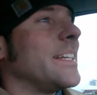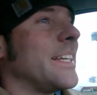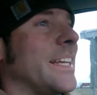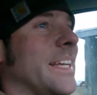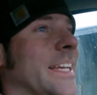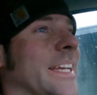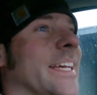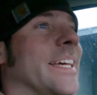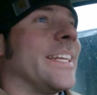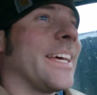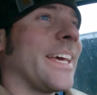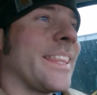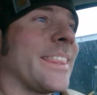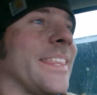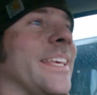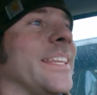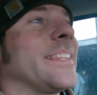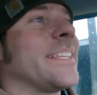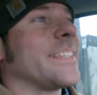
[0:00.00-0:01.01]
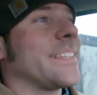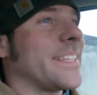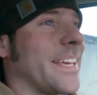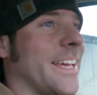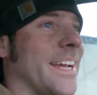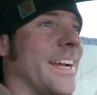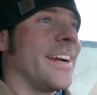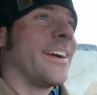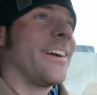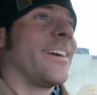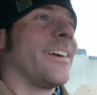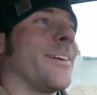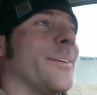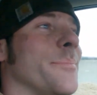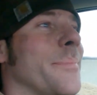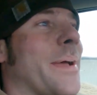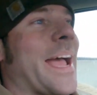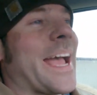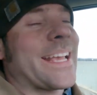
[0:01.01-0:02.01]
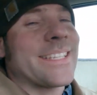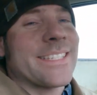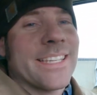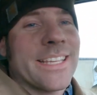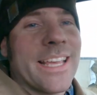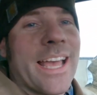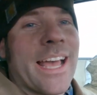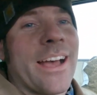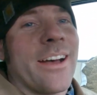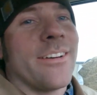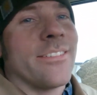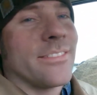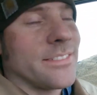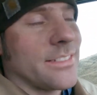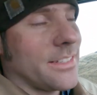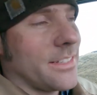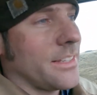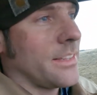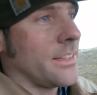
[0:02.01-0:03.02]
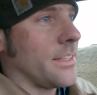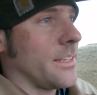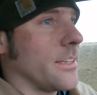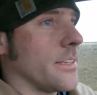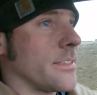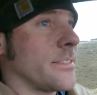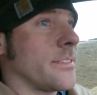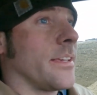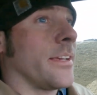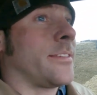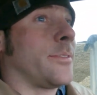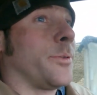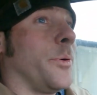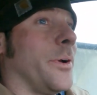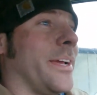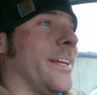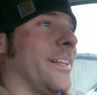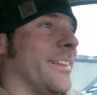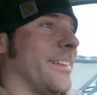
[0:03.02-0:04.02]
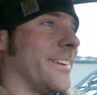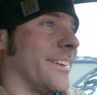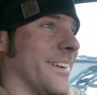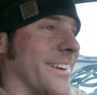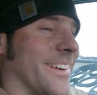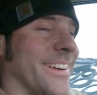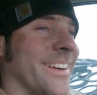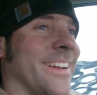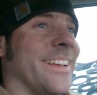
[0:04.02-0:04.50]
and I think that they're maxing out the 6-wheeler.